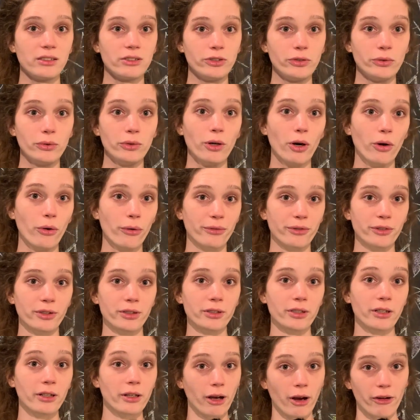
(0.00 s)
took over
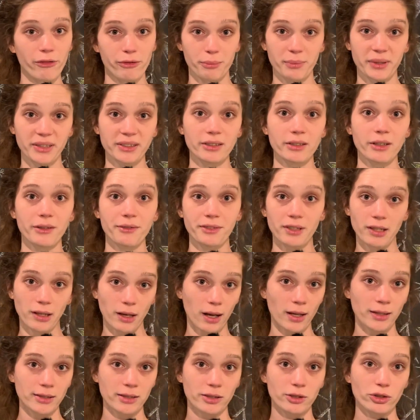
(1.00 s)
the government of the
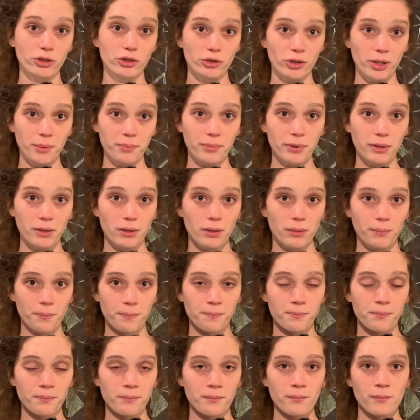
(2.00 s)
Gaza Strip.
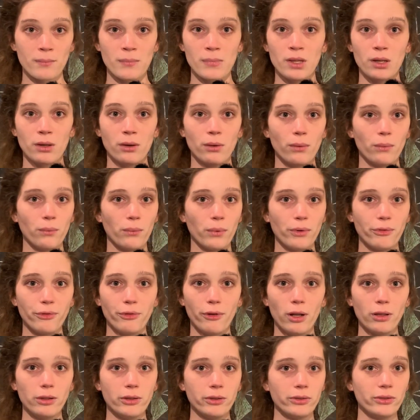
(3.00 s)
What
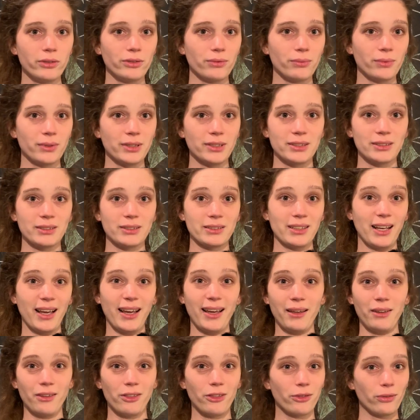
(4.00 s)
follows was
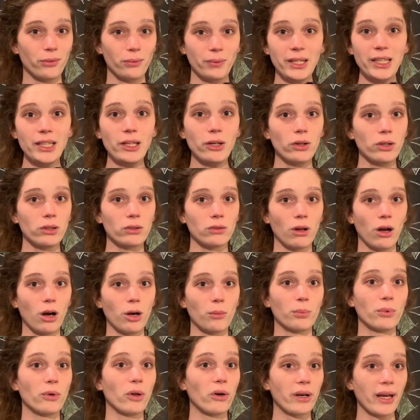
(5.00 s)
a 3-year-long
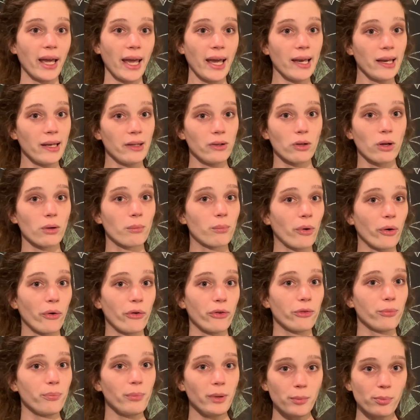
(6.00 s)
blockade on
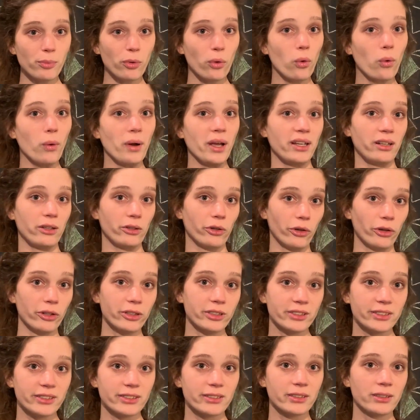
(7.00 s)
both people and
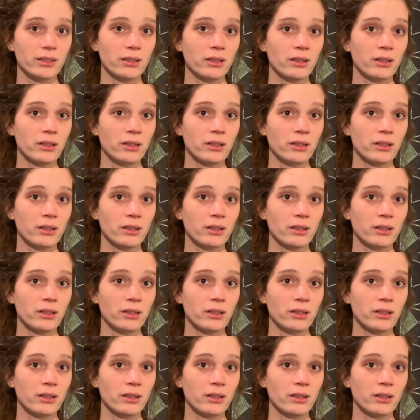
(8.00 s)
goods,